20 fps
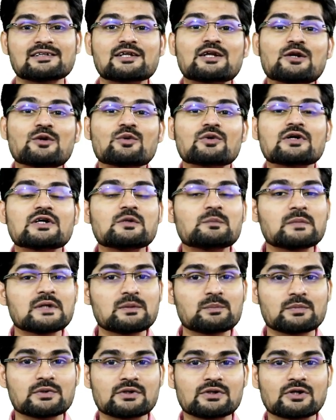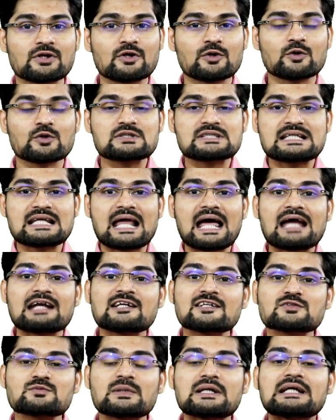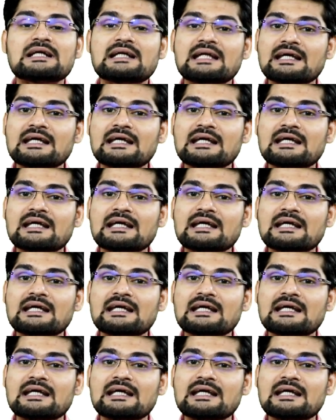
The local people whose land is being